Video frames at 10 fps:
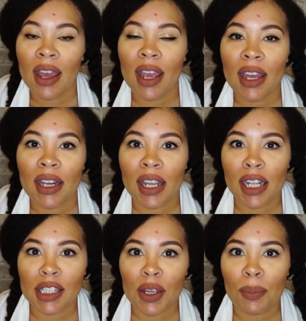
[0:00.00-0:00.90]
it
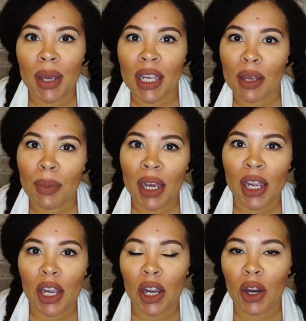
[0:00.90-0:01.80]
ends up making my
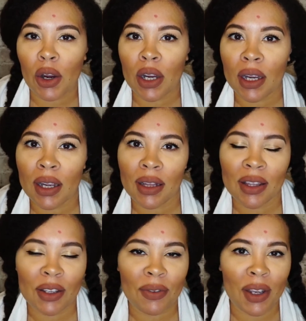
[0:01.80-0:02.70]
hair
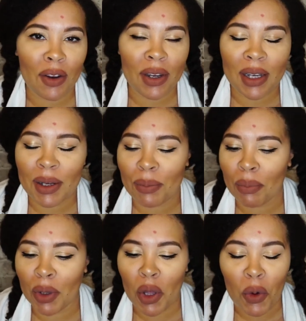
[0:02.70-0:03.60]
look very
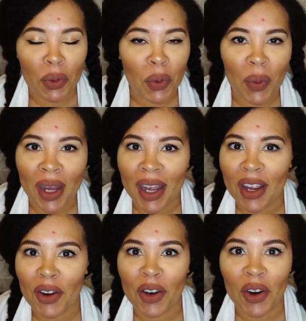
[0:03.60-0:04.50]
blown
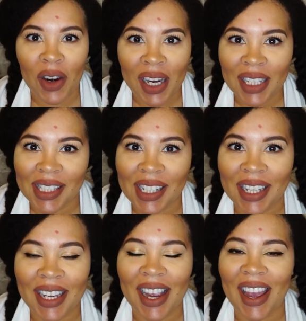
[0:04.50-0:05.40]
away or
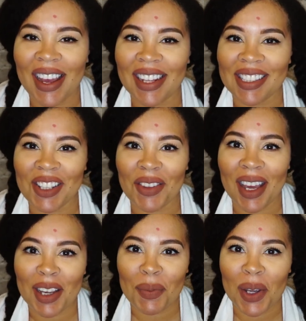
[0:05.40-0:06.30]
crazy. And so
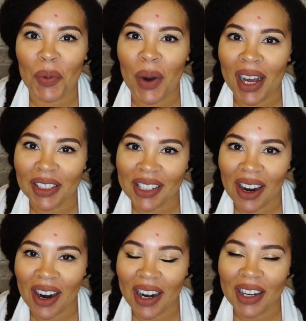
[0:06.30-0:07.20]
that could be a wild
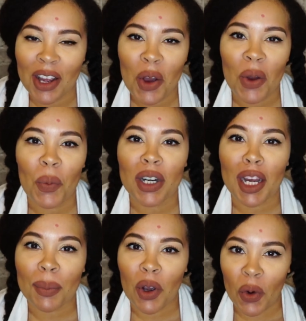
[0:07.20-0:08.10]
card when
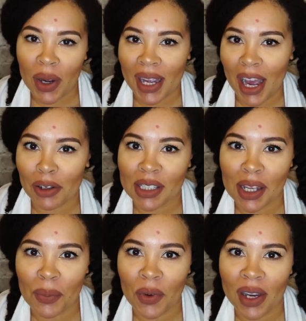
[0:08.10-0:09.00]
I'm going out
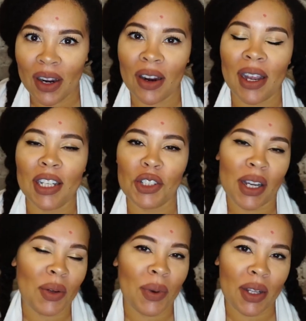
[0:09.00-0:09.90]
somewhere and
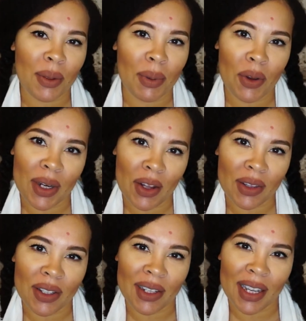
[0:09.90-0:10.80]
trying to wear the blown
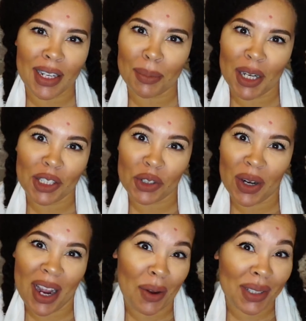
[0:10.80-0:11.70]
out look and I'm not sure
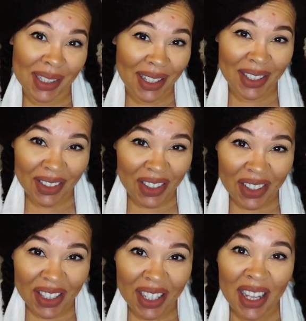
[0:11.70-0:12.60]
how it's gonna
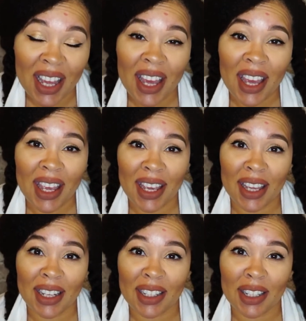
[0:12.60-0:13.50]
look
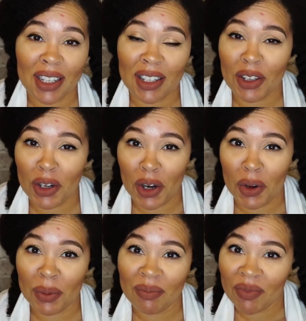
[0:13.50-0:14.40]
in,
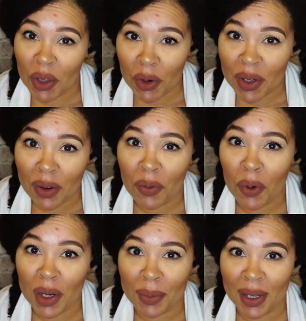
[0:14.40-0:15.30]

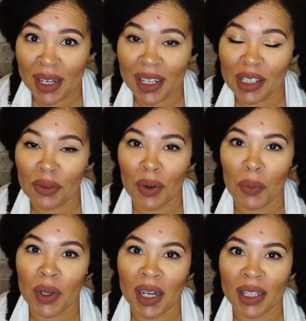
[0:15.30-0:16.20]
30-40 minutes
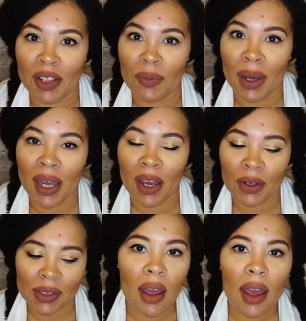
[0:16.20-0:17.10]
from when I leave my
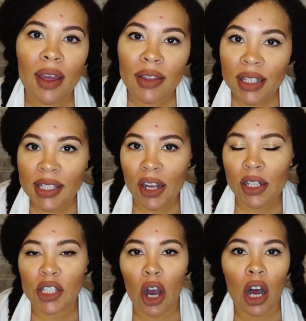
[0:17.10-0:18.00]
house. And this
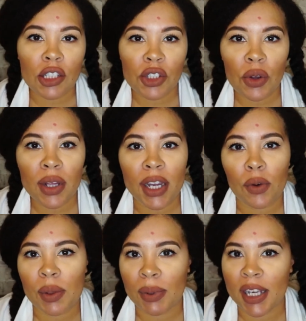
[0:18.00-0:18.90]
style is also like a
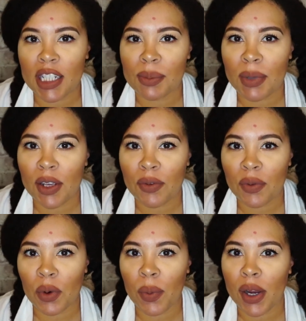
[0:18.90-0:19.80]
replacement
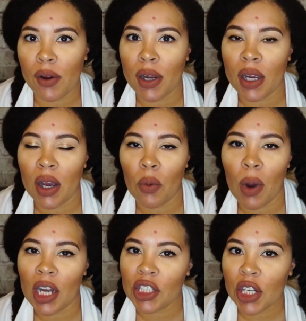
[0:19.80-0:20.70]
for wearing a
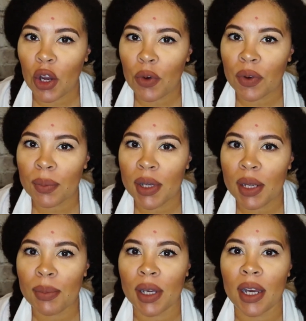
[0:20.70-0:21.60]
wash and go for me,
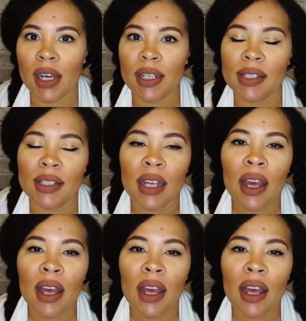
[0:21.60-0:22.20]
because